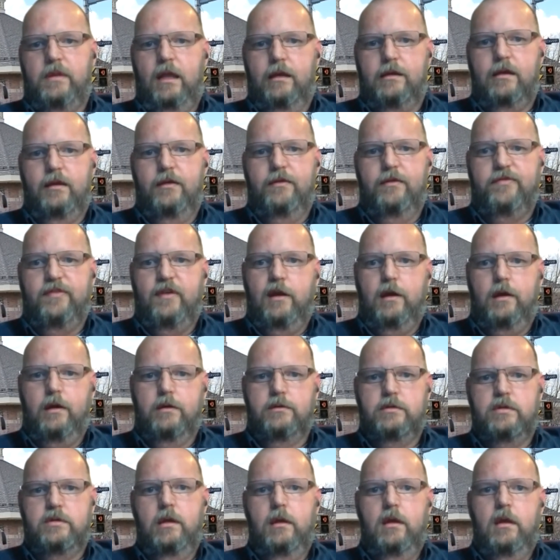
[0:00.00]
collecting
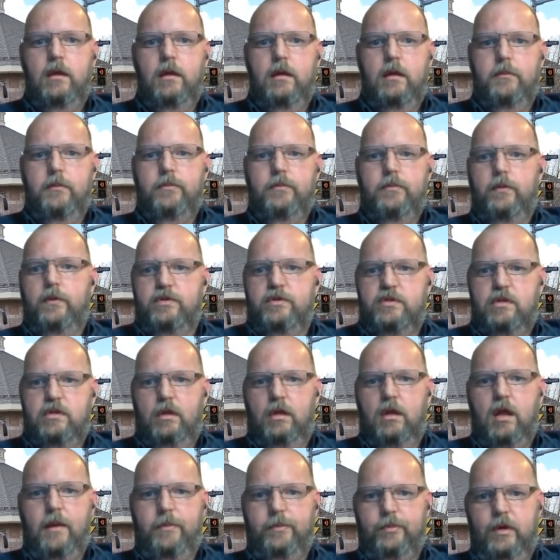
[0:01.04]
fares, but we were
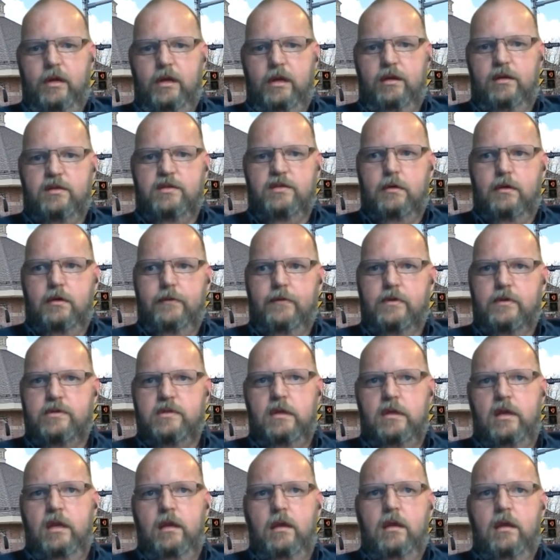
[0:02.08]
still operating a service.